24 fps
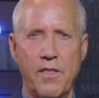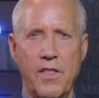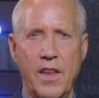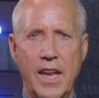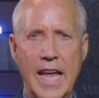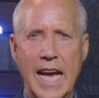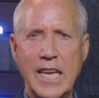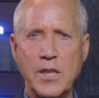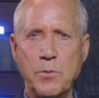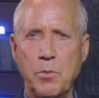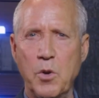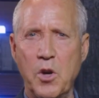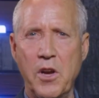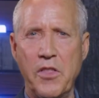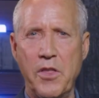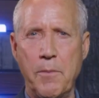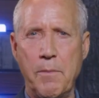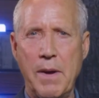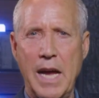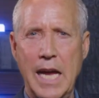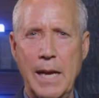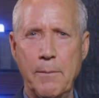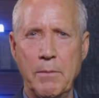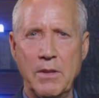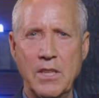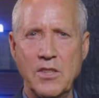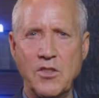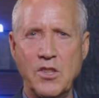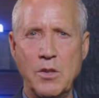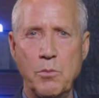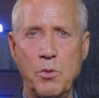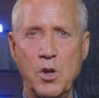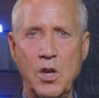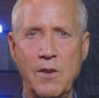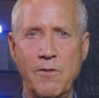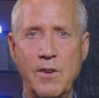The last book of the Bible is
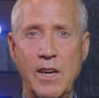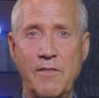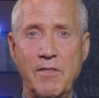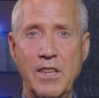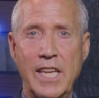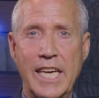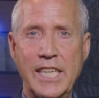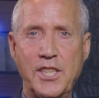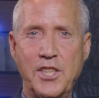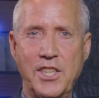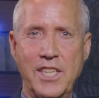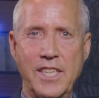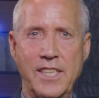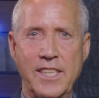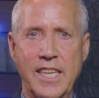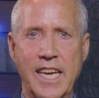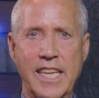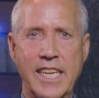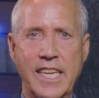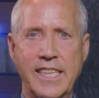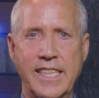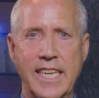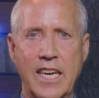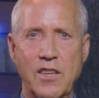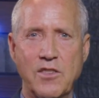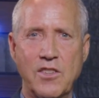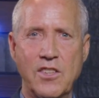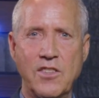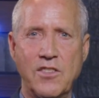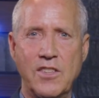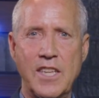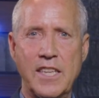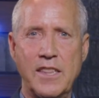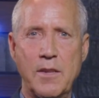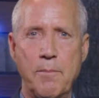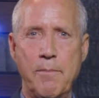the book of Revelation, and it
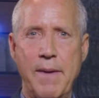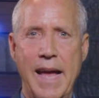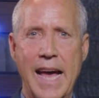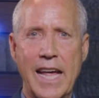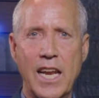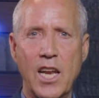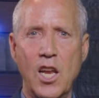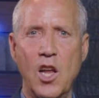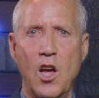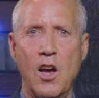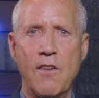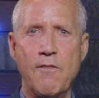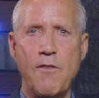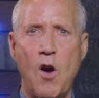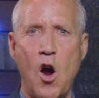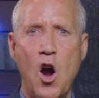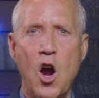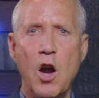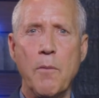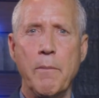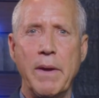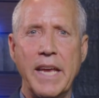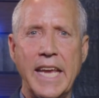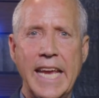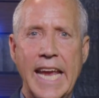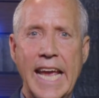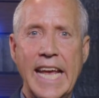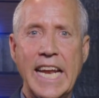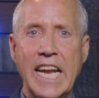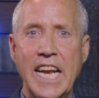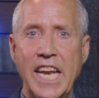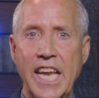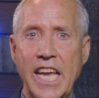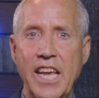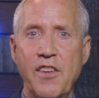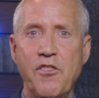tells us that the battle of
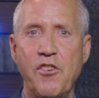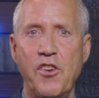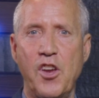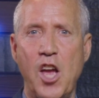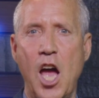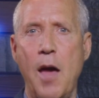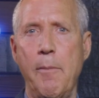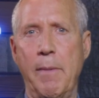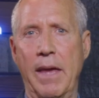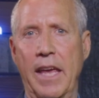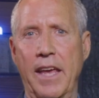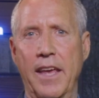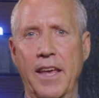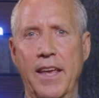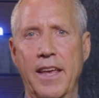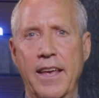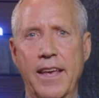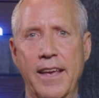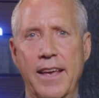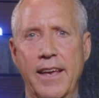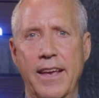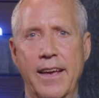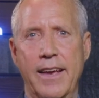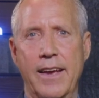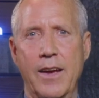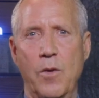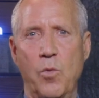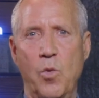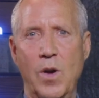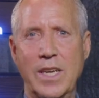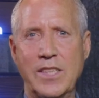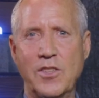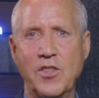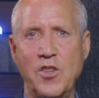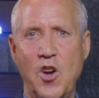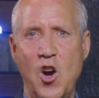Armageddon is coming.
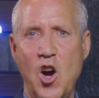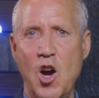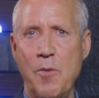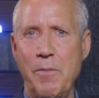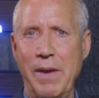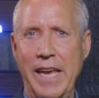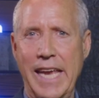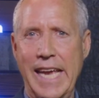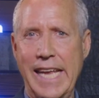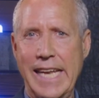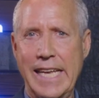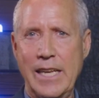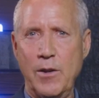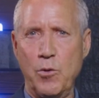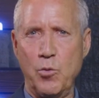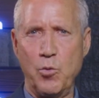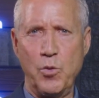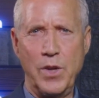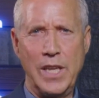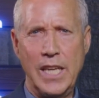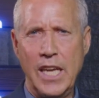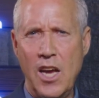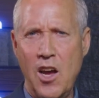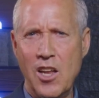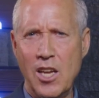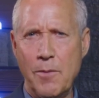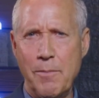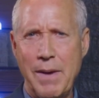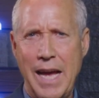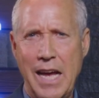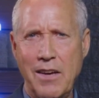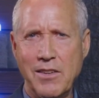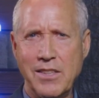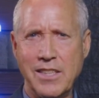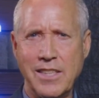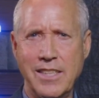What's Armageddon really all
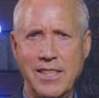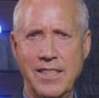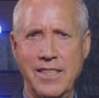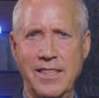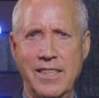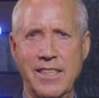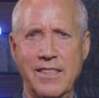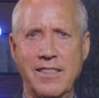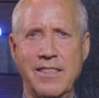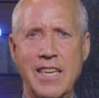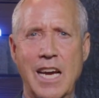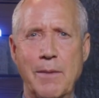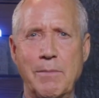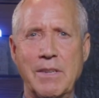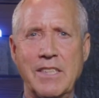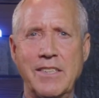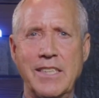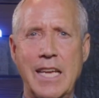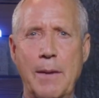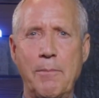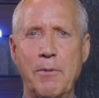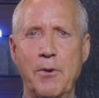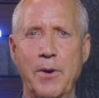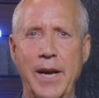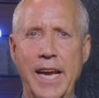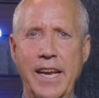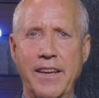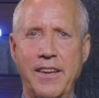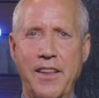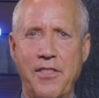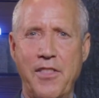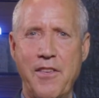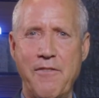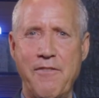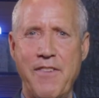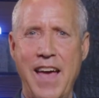about? It's time to
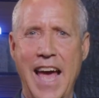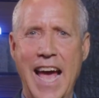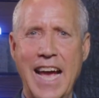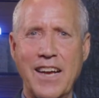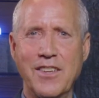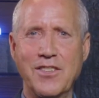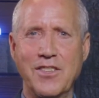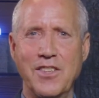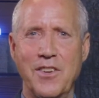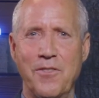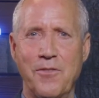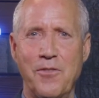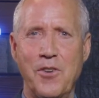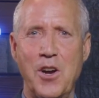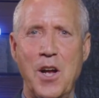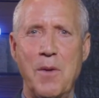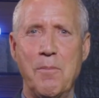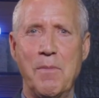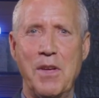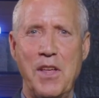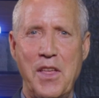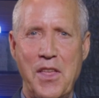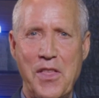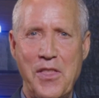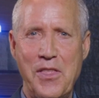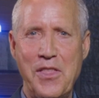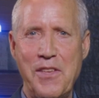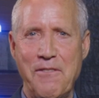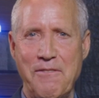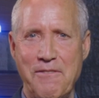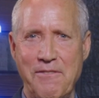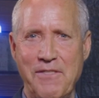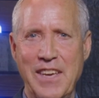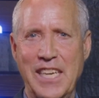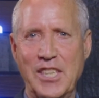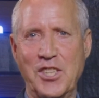separate the facts from
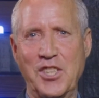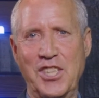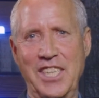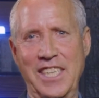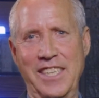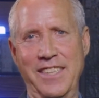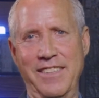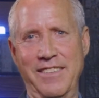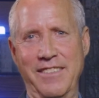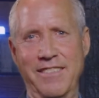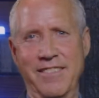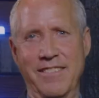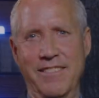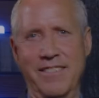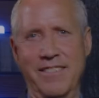the fiction.